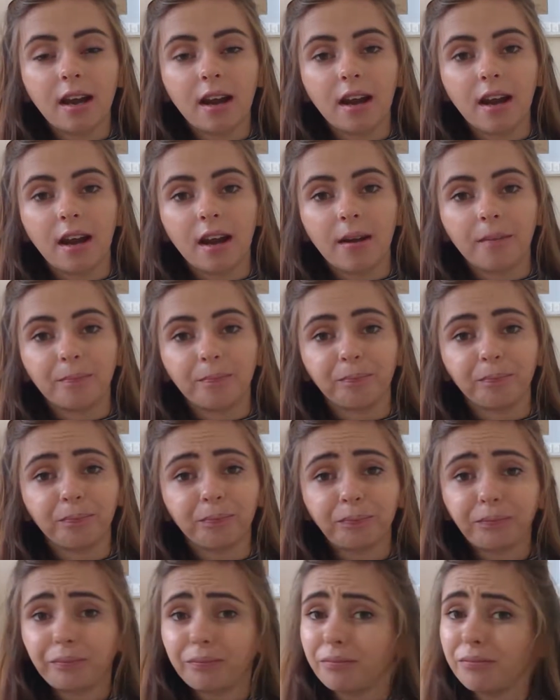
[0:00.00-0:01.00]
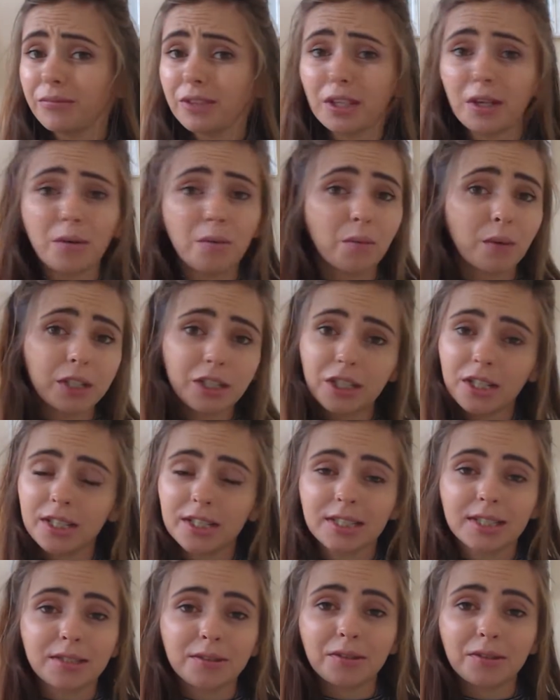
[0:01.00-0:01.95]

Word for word: Um, which is